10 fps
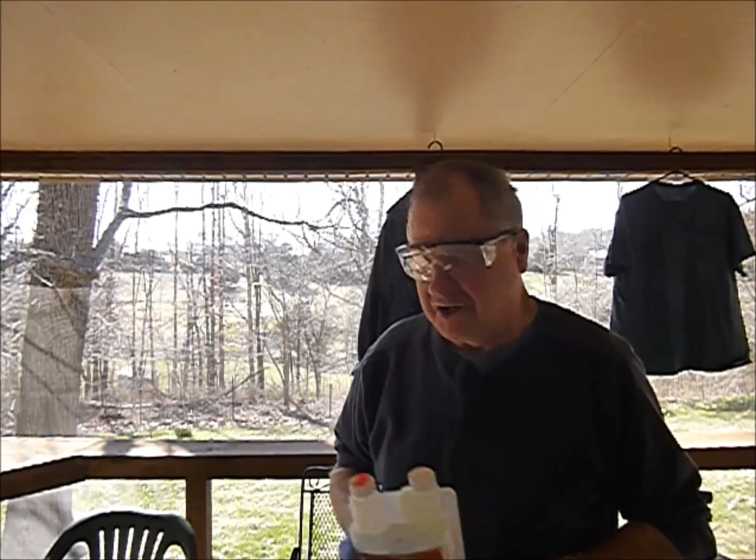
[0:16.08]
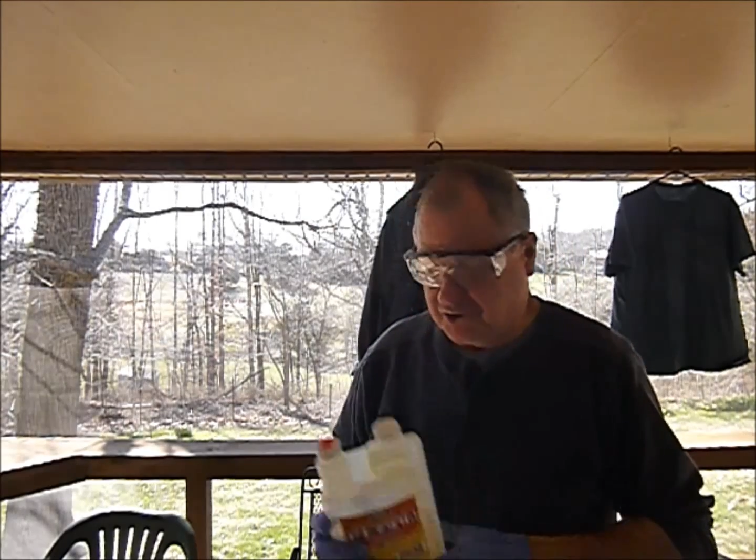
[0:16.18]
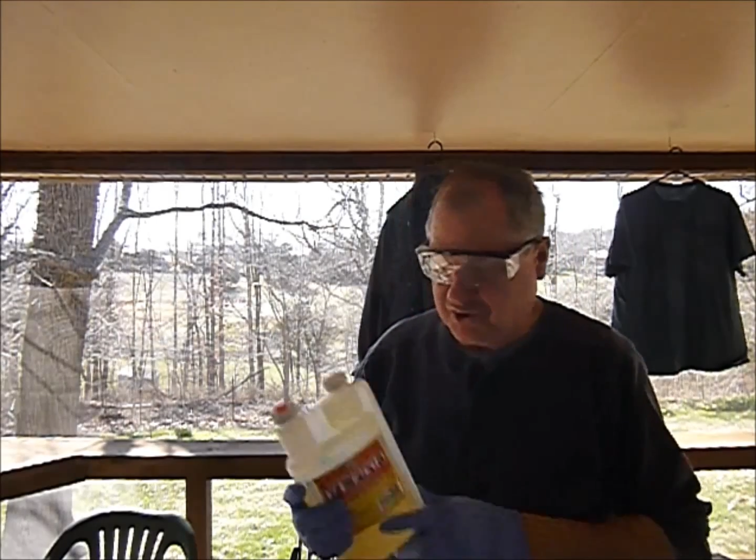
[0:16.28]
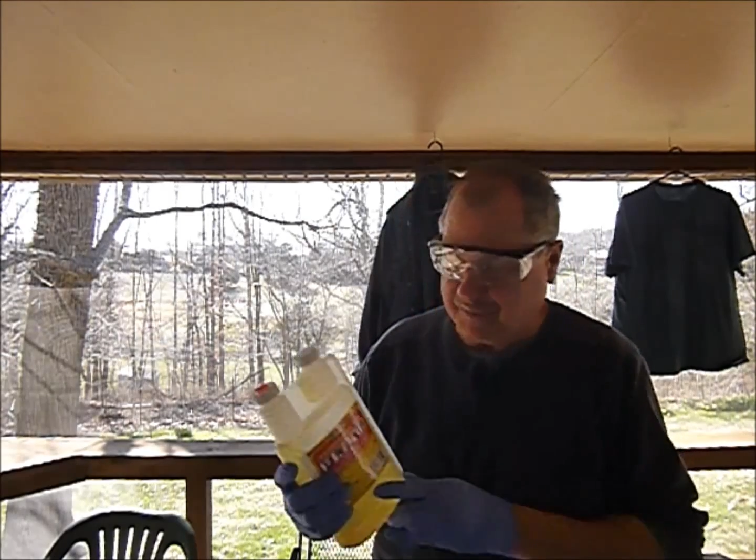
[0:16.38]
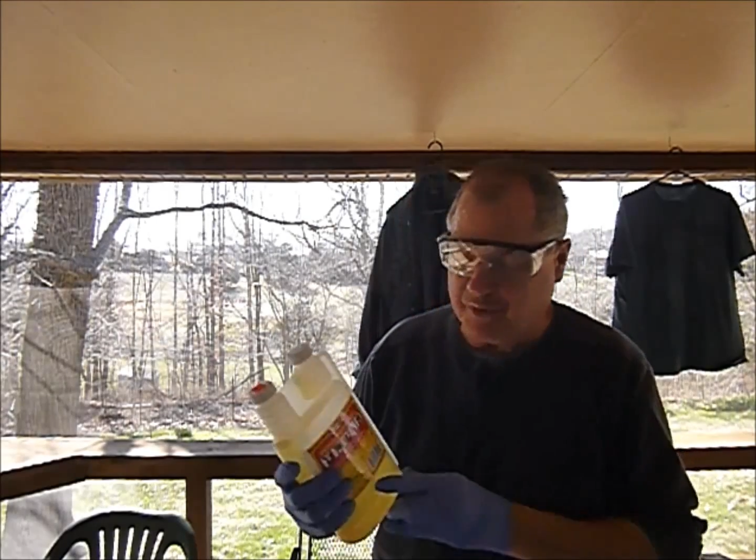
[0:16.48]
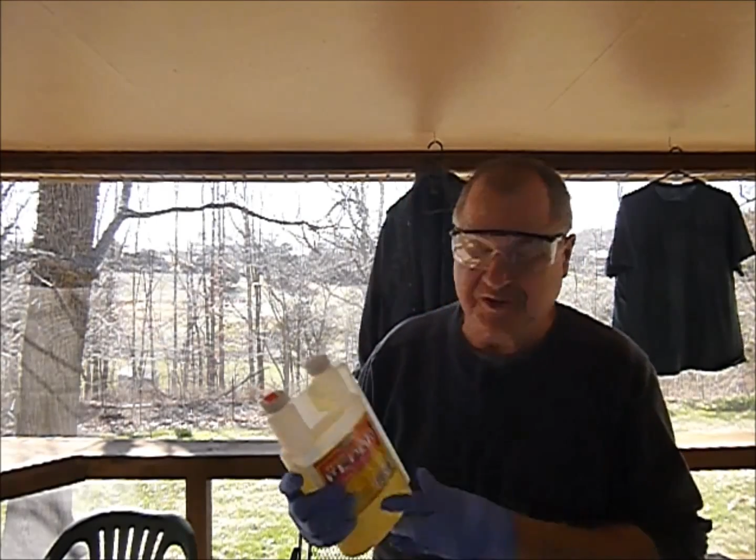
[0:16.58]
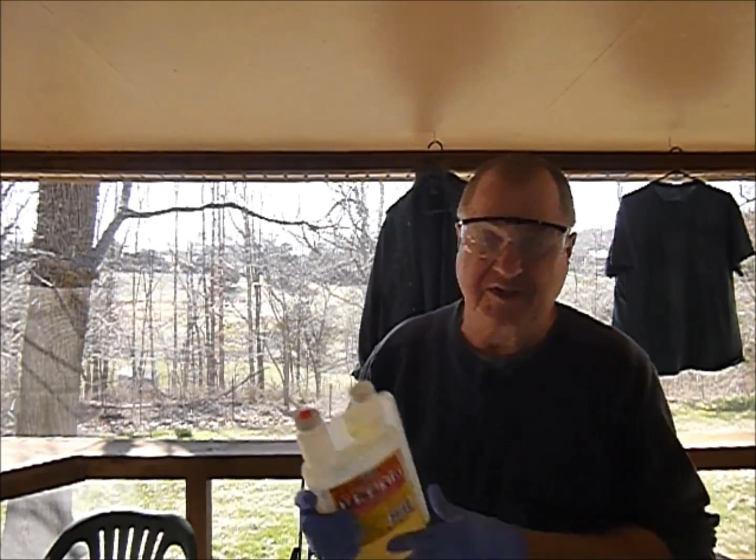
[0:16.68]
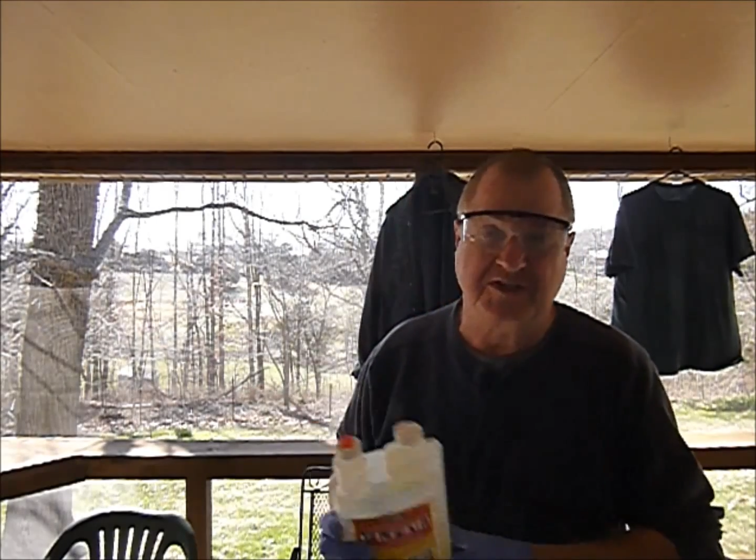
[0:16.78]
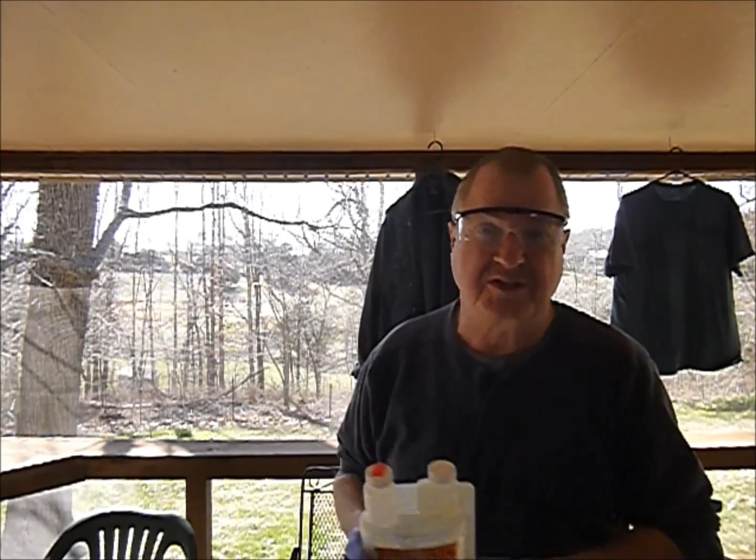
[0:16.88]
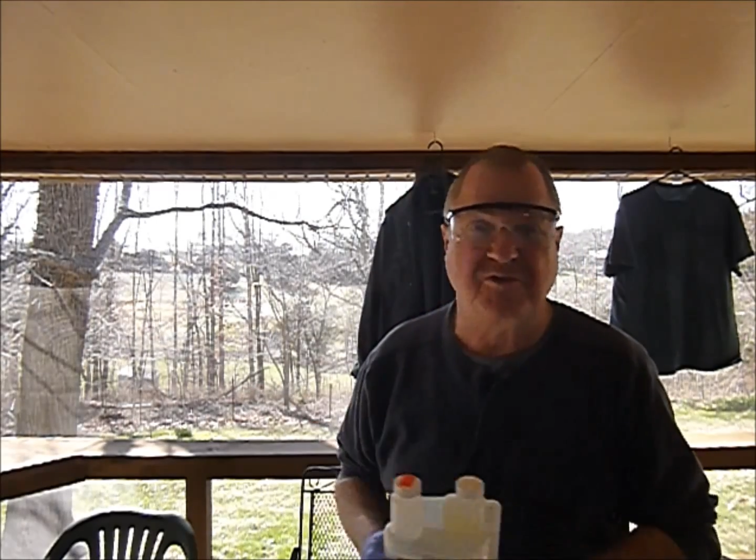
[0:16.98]
You can put
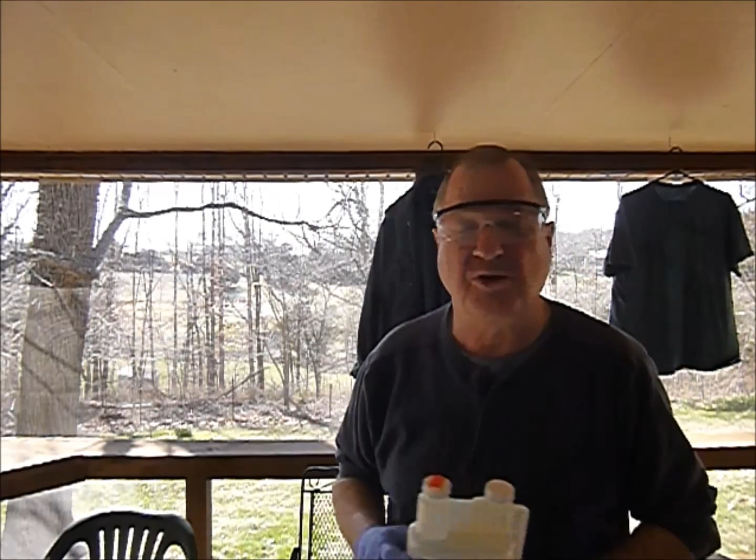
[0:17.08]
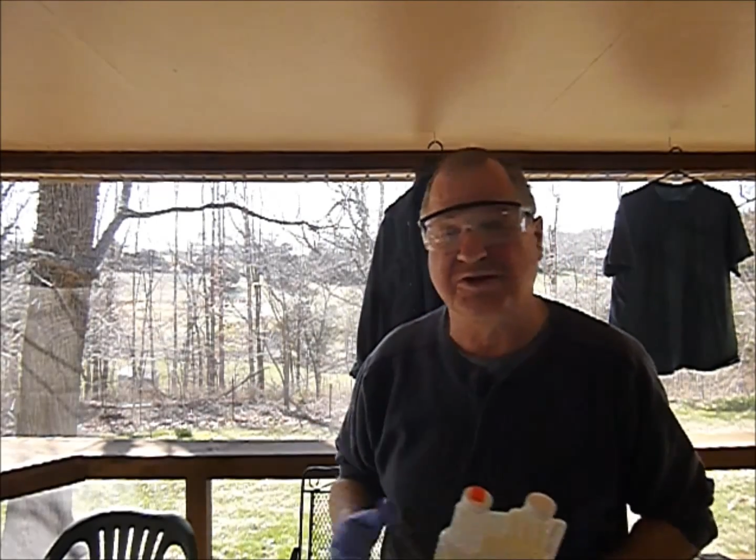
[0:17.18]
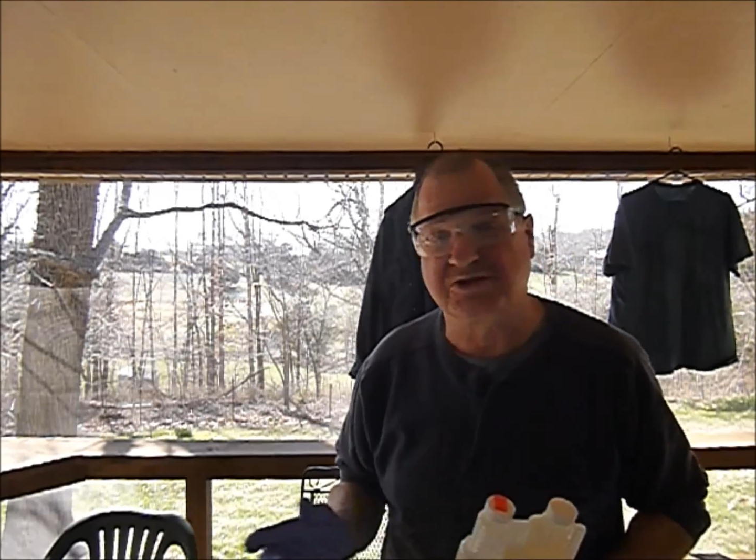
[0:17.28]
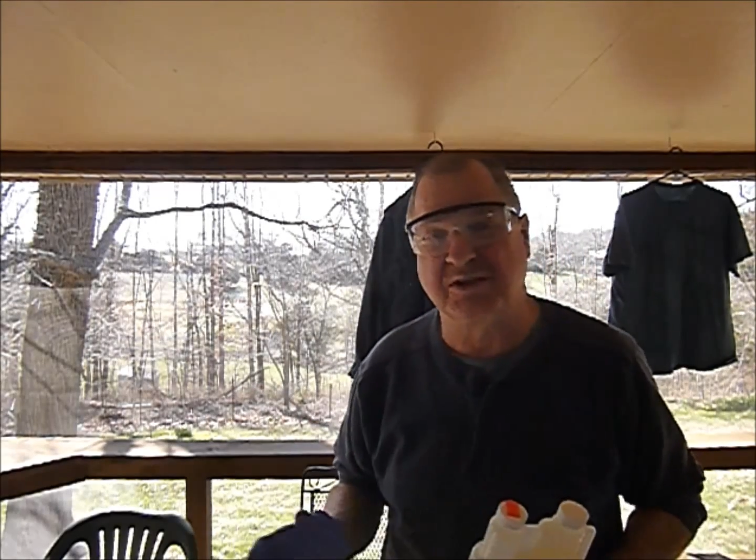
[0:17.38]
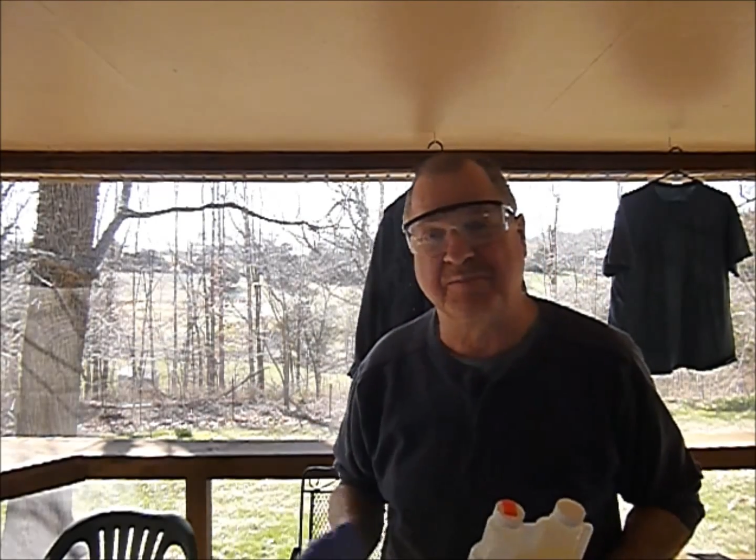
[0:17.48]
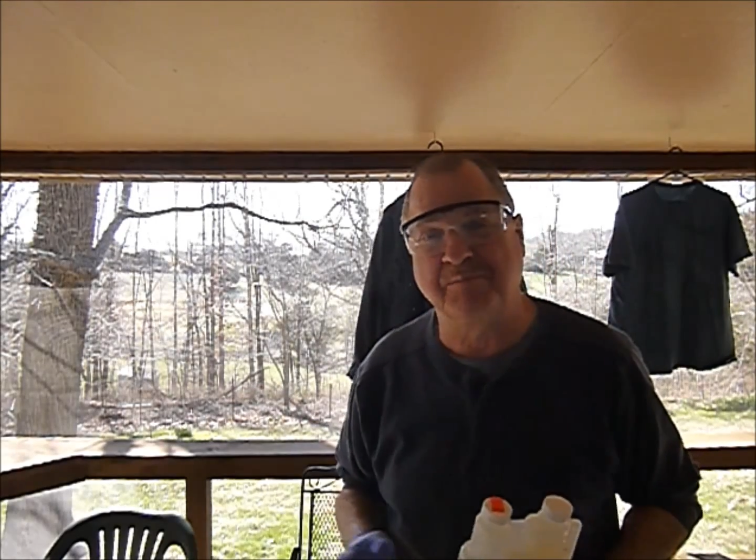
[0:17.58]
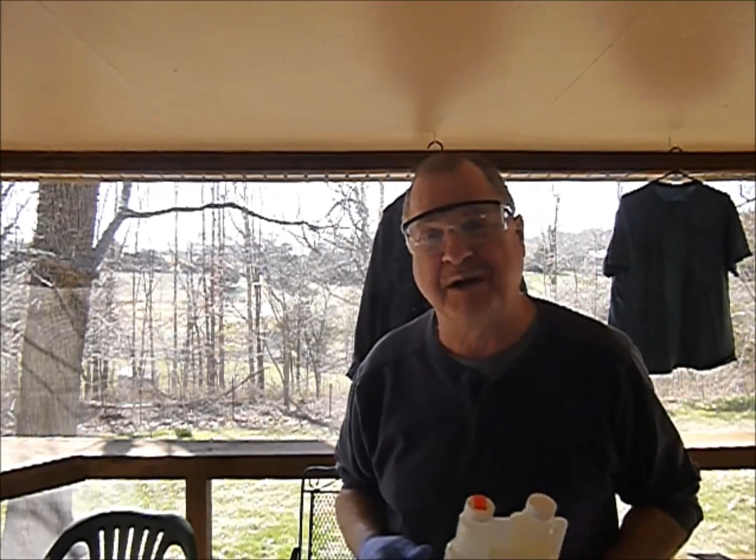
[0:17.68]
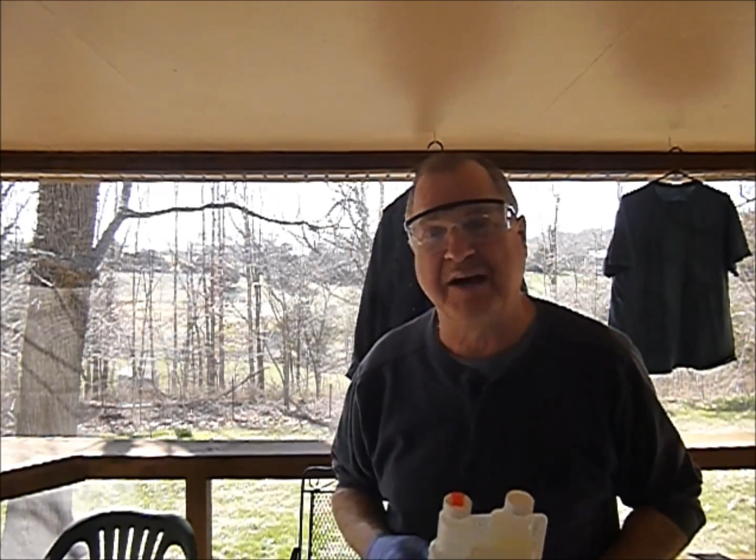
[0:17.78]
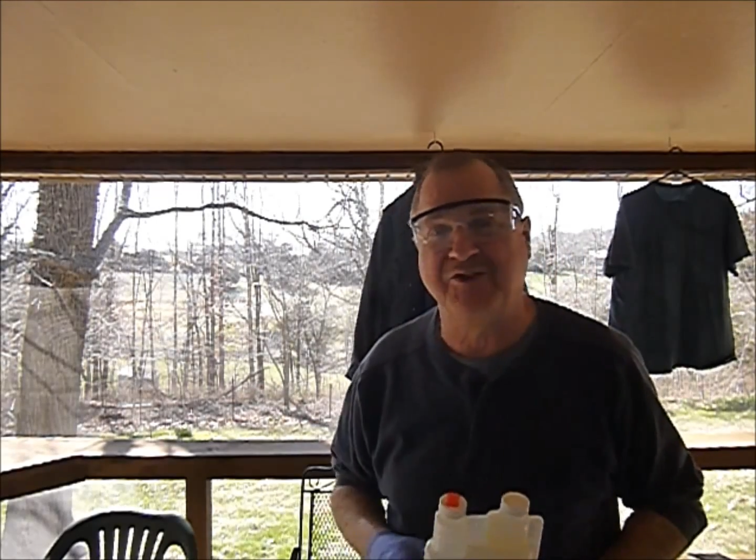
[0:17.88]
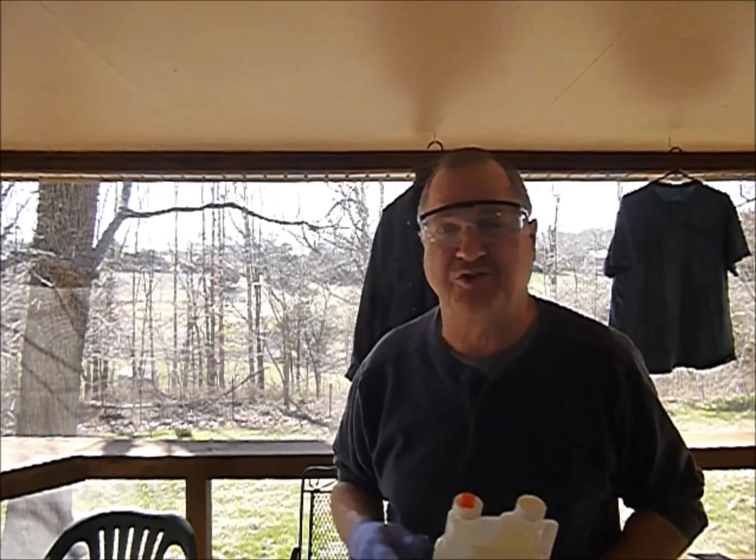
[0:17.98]
this stuff on sleeping
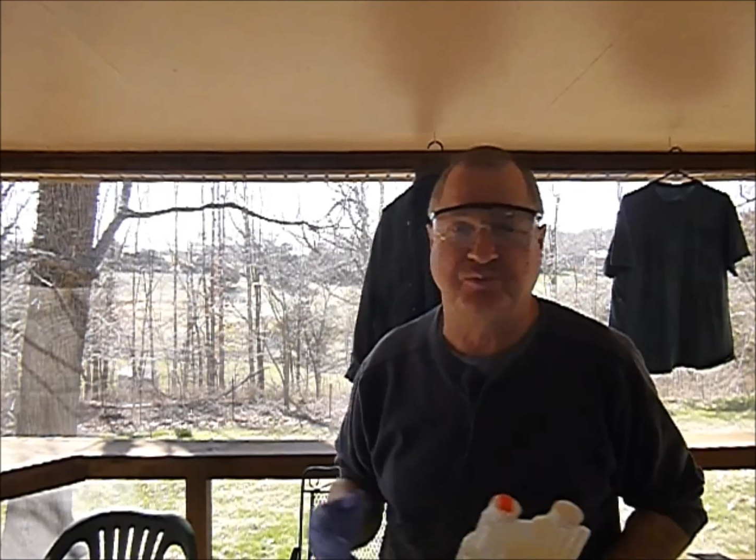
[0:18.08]
bags,